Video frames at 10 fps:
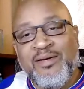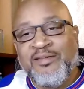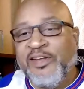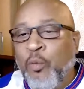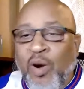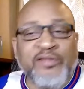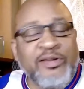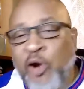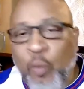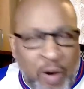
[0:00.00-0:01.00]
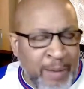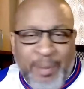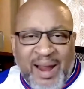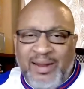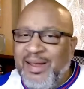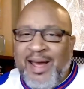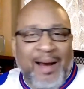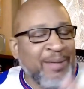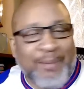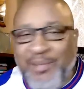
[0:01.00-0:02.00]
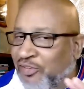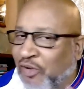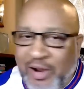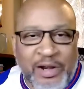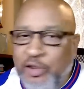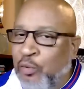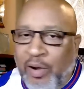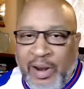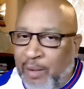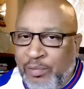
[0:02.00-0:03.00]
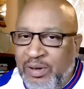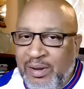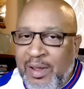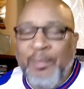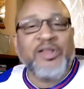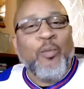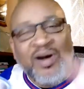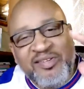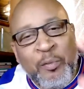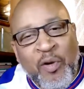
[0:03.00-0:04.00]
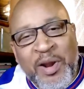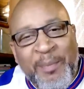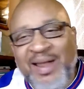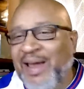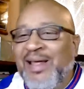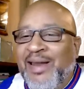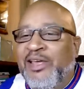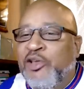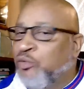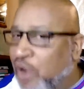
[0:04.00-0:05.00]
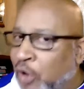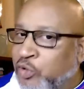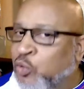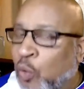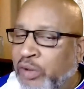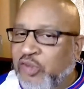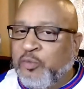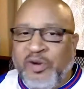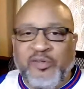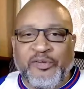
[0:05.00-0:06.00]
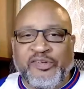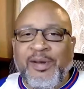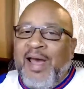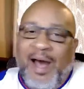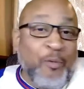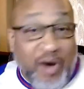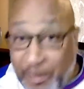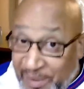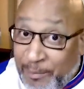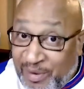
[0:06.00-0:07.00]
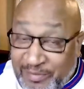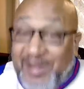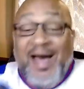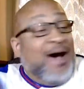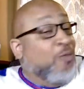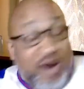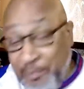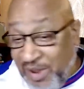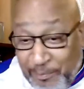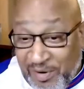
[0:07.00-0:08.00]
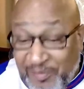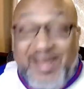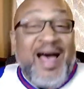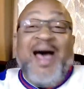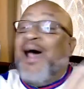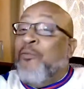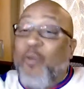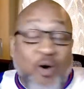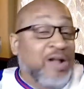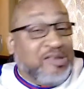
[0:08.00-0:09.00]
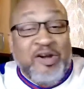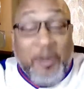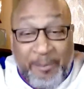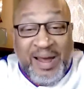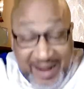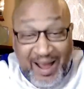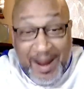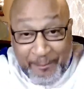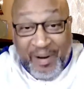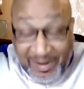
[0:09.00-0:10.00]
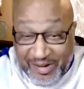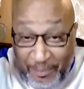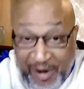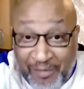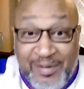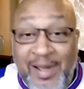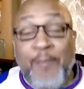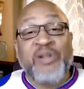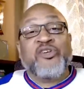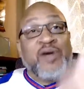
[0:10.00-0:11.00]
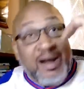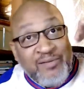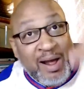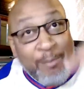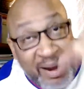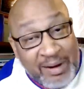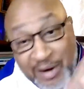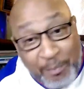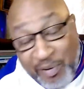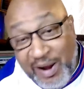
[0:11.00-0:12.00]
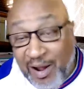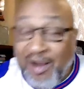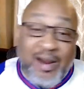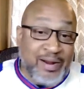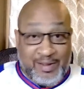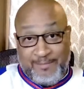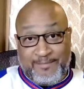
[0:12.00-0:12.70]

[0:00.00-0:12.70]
See, the ones that don't want it badly, I'm not talking to you on that one. But the ones that want it badly, like you know you want this principalship. I want to be a principal. I want to be a principal. I want to be a principal. But you have not made it a priority.